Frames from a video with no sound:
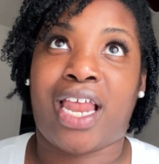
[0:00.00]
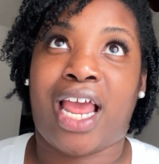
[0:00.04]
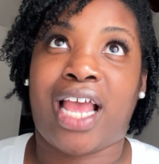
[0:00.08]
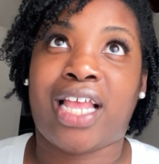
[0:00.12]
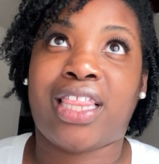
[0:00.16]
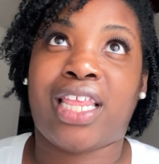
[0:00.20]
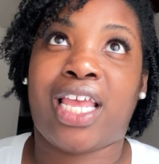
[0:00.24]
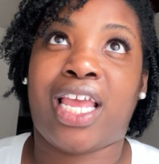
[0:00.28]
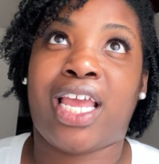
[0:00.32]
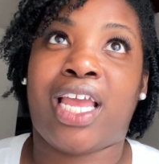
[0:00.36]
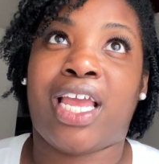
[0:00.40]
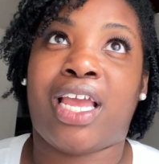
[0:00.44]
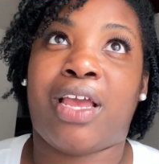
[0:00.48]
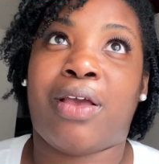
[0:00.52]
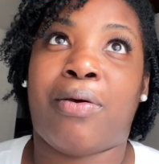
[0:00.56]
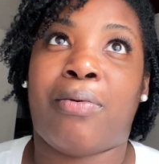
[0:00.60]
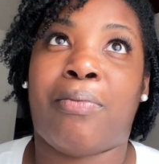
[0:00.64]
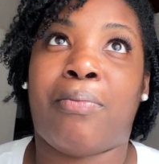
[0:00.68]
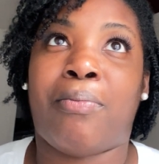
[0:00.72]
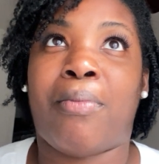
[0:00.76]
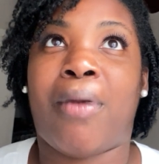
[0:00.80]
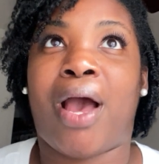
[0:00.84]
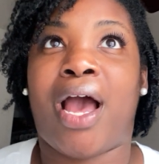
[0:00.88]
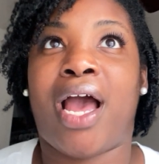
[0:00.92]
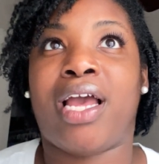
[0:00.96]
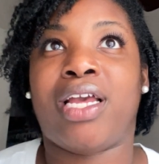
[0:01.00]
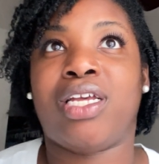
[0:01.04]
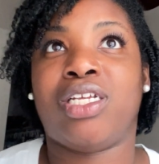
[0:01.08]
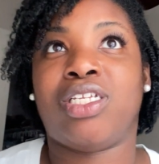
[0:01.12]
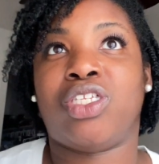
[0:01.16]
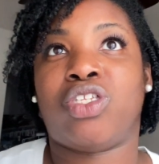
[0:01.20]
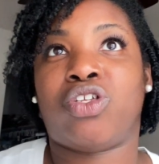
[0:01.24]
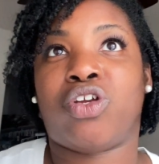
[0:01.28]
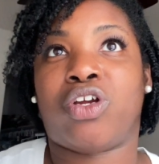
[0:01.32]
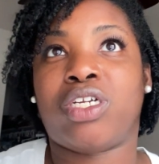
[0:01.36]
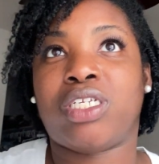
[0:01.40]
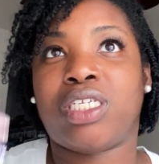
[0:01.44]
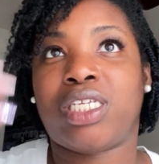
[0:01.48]
I think my
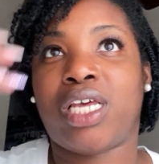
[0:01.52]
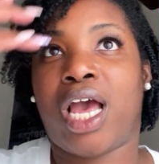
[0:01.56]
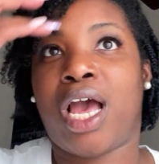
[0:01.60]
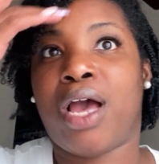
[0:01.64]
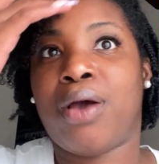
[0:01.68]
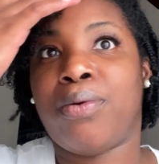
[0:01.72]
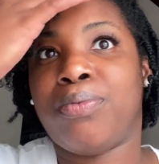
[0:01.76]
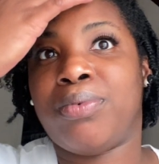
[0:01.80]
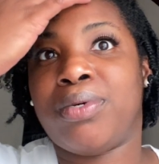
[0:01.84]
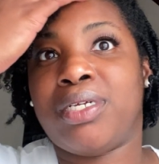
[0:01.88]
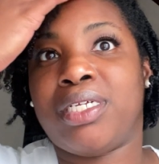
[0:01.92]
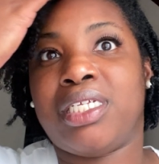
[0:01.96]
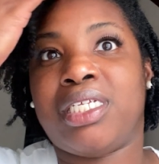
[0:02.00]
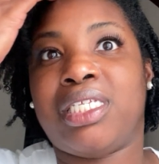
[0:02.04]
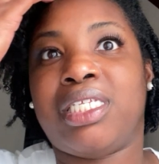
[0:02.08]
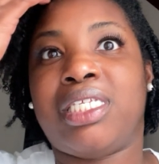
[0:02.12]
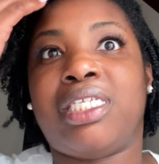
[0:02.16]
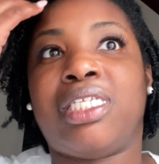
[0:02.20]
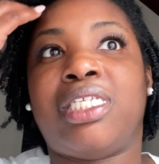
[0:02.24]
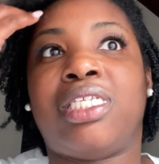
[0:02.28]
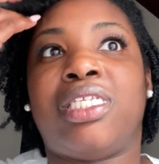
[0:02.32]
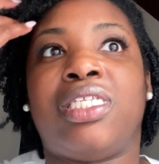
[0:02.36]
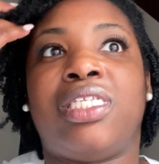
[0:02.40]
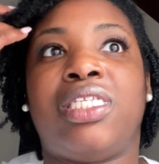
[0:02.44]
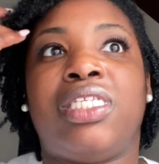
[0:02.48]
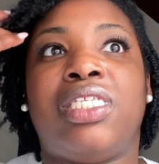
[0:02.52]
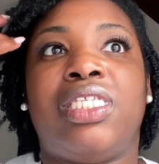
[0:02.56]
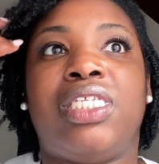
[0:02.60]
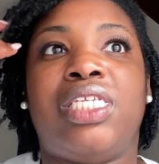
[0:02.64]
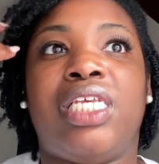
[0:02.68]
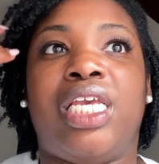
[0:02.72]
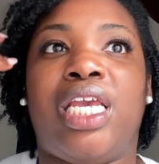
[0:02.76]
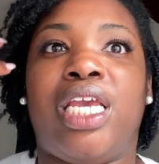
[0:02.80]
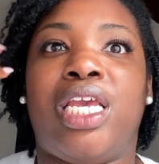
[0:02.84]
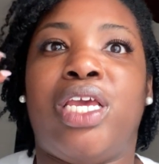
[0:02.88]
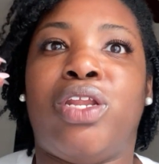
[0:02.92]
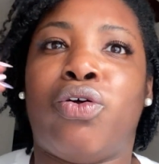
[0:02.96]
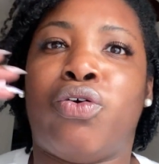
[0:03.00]
start time was
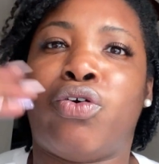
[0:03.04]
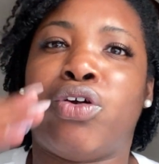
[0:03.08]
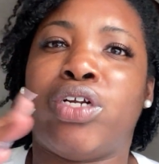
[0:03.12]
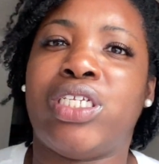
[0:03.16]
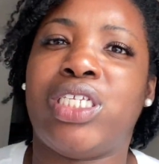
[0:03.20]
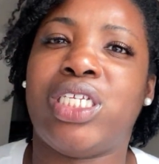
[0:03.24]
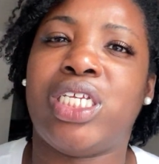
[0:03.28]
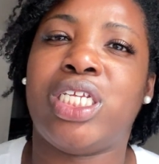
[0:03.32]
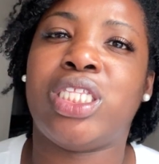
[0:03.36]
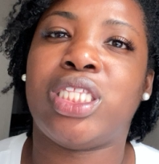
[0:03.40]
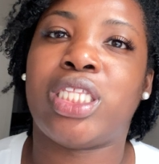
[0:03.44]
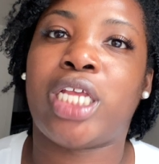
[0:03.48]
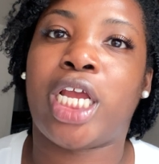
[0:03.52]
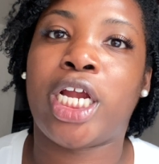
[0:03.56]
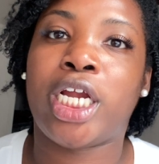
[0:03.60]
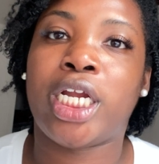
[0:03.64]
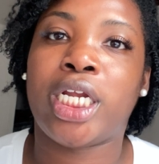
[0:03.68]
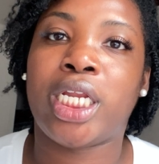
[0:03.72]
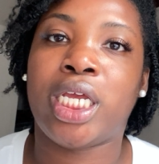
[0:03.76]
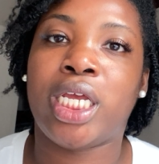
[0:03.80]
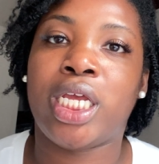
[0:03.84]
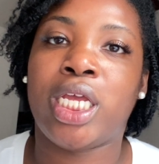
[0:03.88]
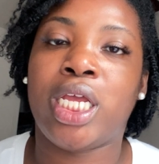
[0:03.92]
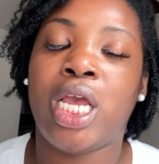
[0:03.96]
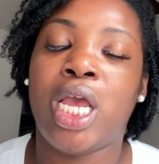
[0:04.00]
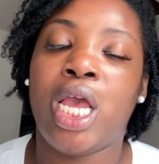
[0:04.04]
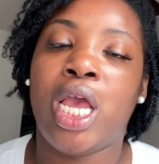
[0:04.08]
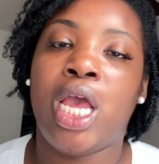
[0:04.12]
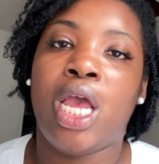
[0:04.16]
10 or 10:30.